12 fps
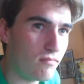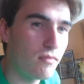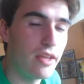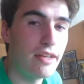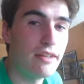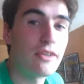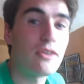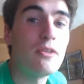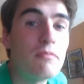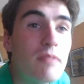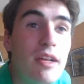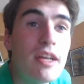Yeah,
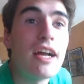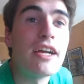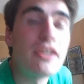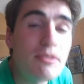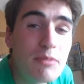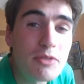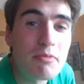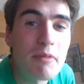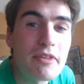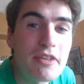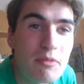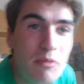Nicole, I know most
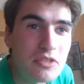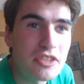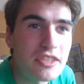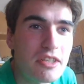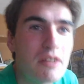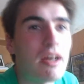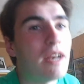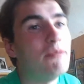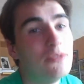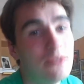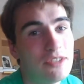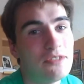probably you're going to watch this now, and I'm
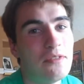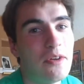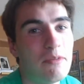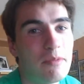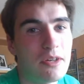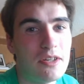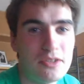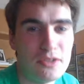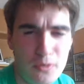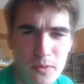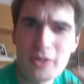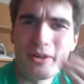doing this for you because
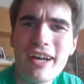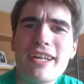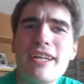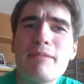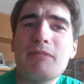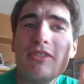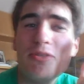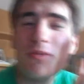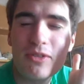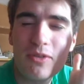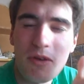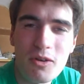you were credited because you
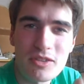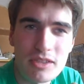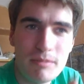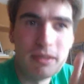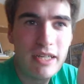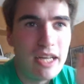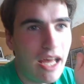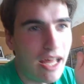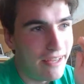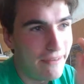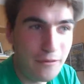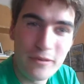were so awesome.
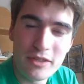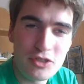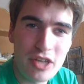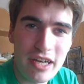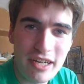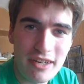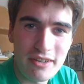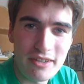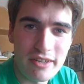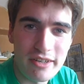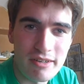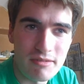If you want to check out
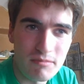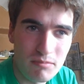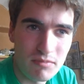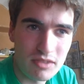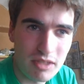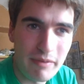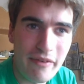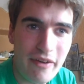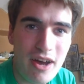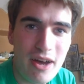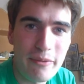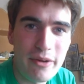some of her
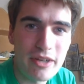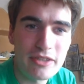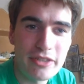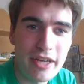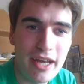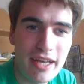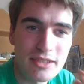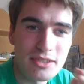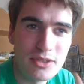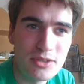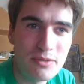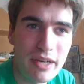artwork, she has
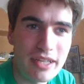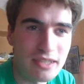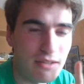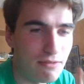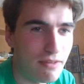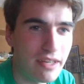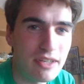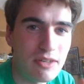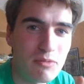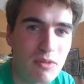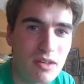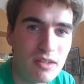two ways. I'll find
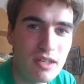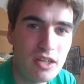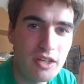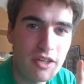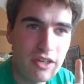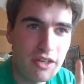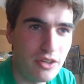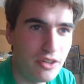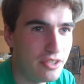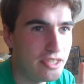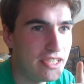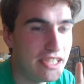out what
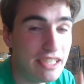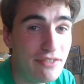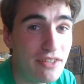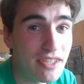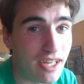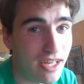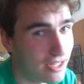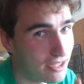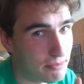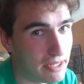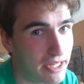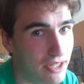her
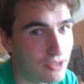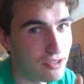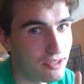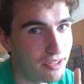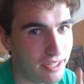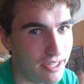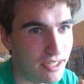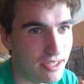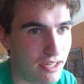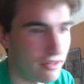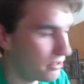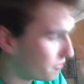DeviantArt page is now. It